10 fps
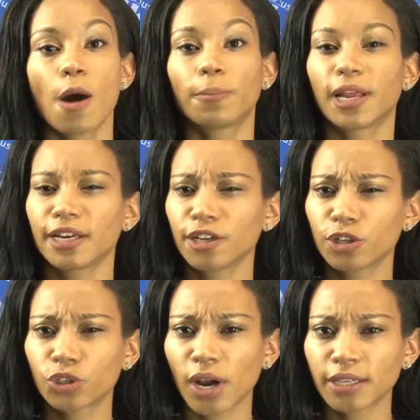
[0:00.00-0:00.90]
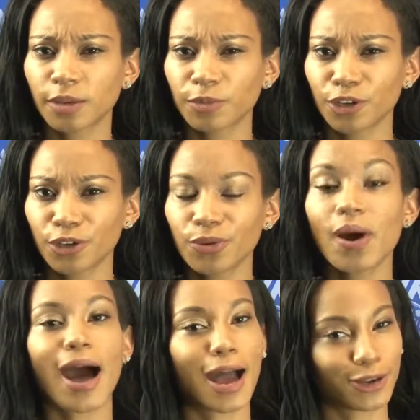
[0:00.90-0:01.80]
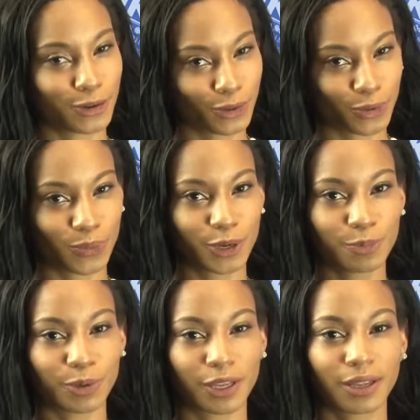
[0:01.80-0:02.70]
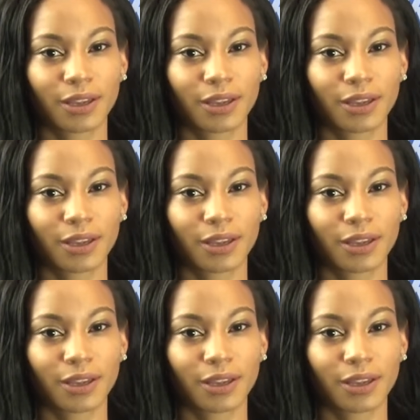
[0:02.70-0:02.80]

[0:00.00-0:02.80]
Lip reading: Planning to try something new? I knew you would be.